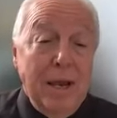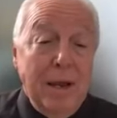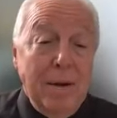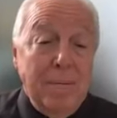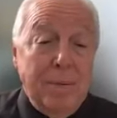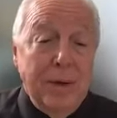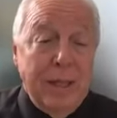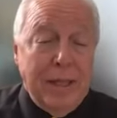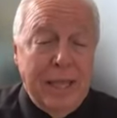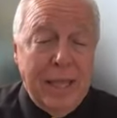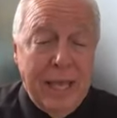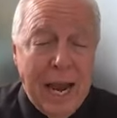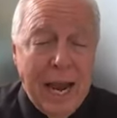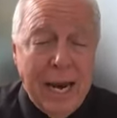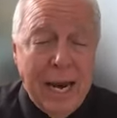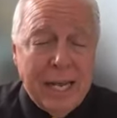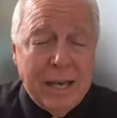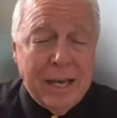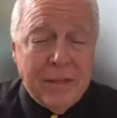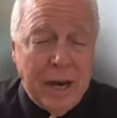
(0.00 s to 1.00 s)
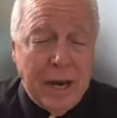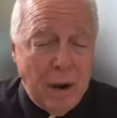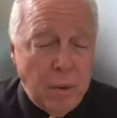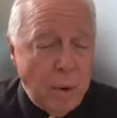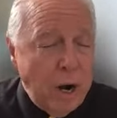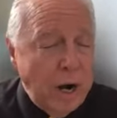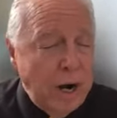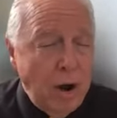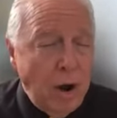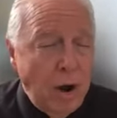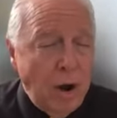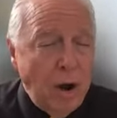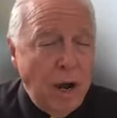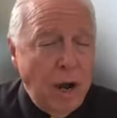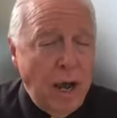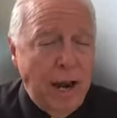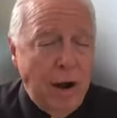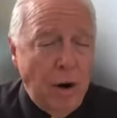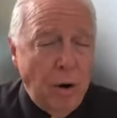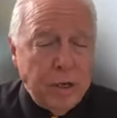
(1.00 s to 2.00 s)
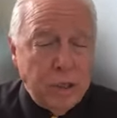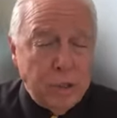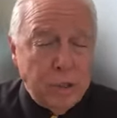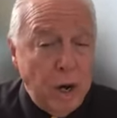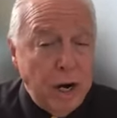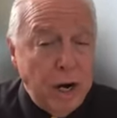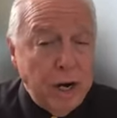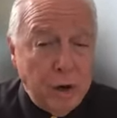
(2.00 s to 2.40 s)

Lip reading: But the idea that I had always wanted